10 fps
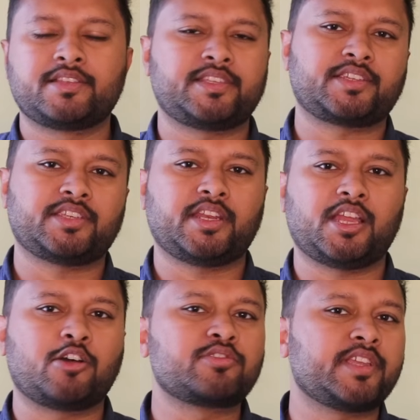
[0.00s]
section A
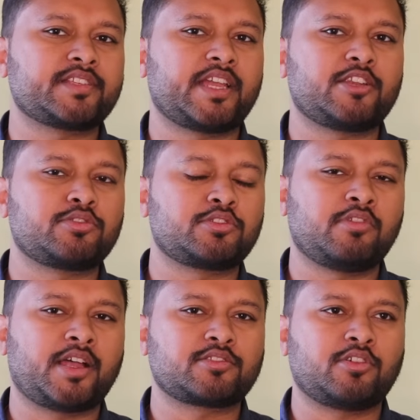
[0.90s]
how CSIR used
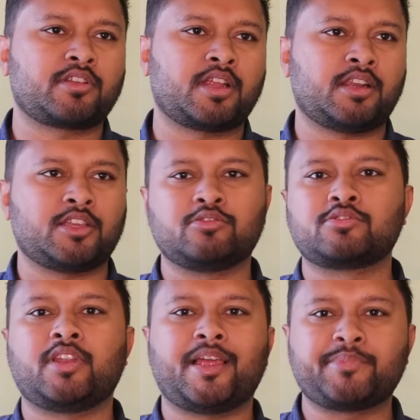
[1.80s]
to ask, or
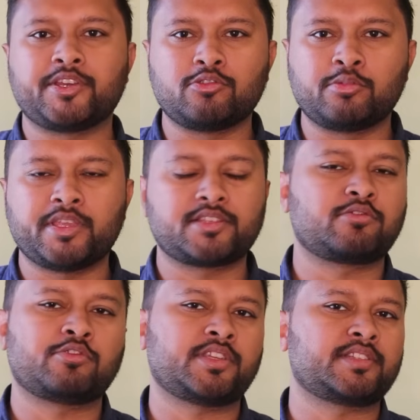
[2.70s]
usual aptitude based
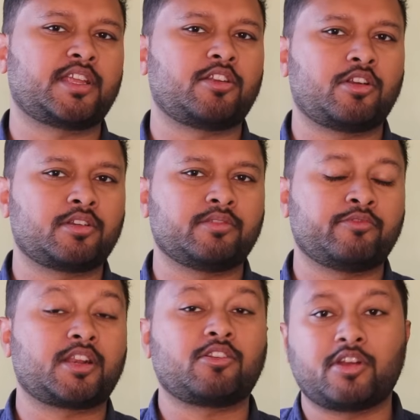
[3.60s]
questions
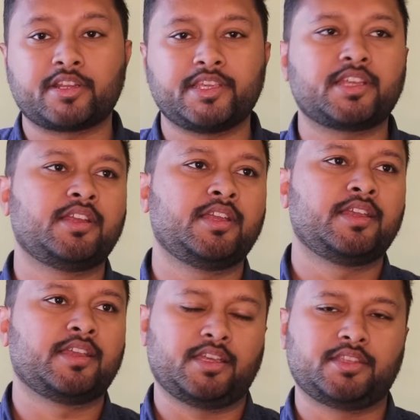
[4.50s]
were not there.
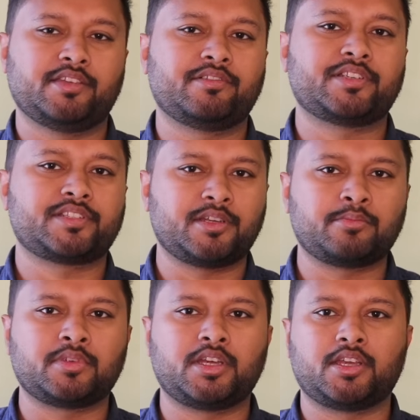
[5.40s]
There were
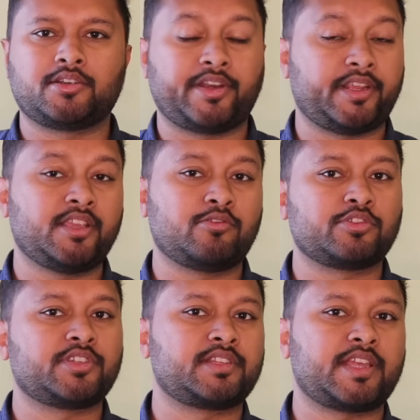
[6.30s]
some tricky
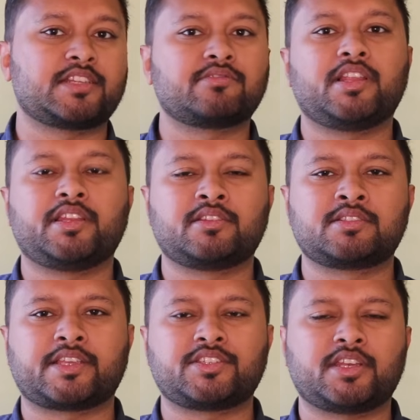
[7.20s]
questions as well in
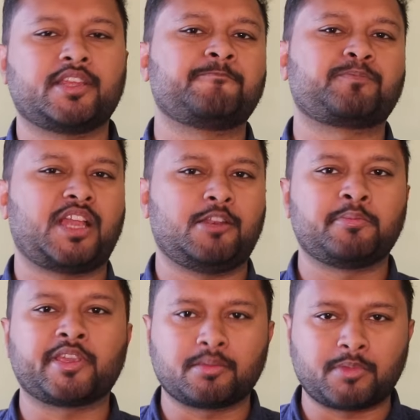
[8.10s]
section A. I'll be
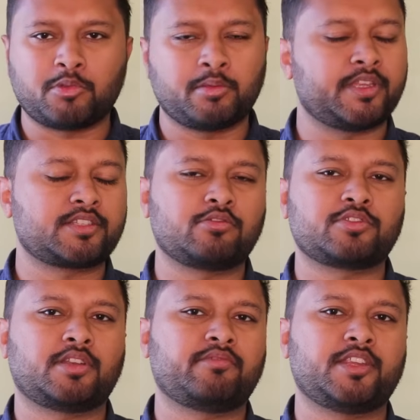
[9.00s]
making memory based
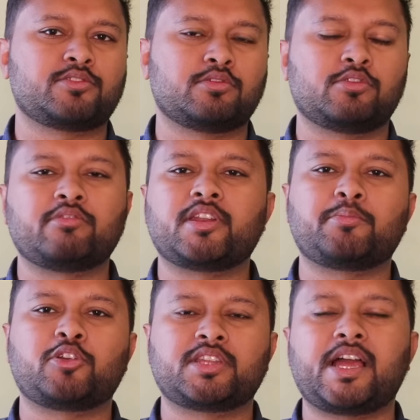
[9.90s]
question very soon. Don't worry
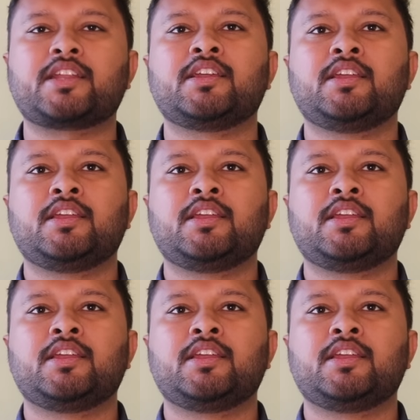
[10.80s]
about that.